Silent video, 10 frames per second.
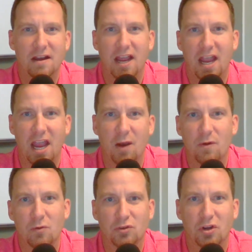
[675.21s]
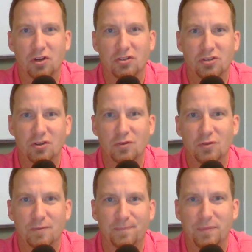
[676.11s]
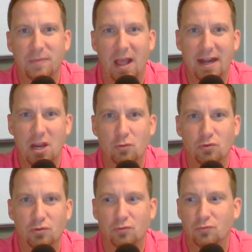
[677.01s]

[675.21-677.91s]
and we will talk soon. Adios.